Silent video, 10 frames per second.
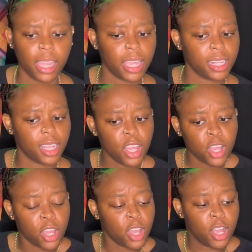and
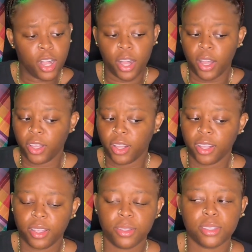
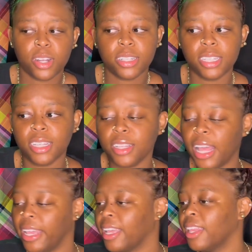you start to
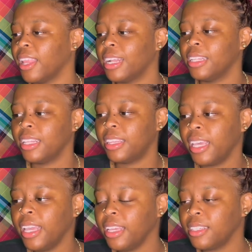like a lot of the
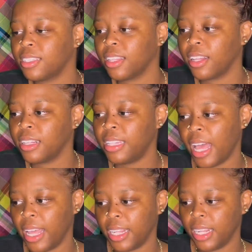things
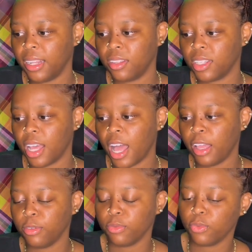that
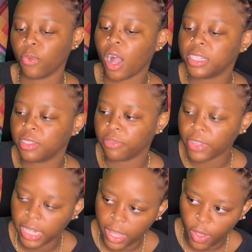I watching
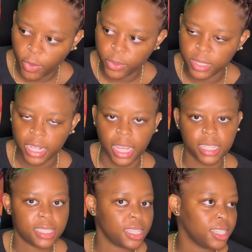videos and I
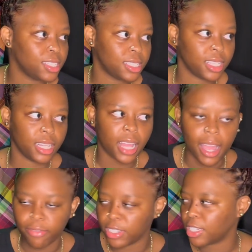see just in
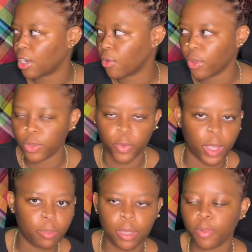life in general and the
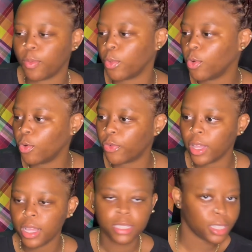way people move,
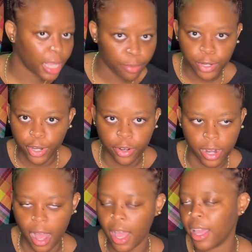celebrity or
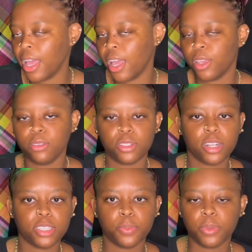not, you
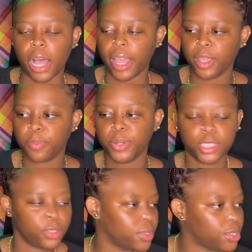start to like put
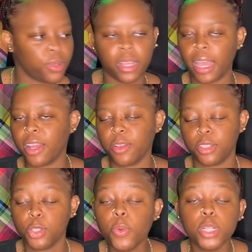two and two together,
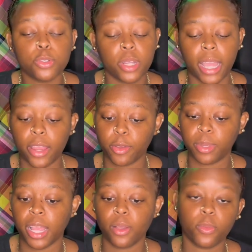two and two together and be
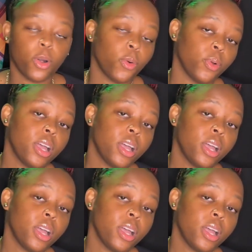like, whoa,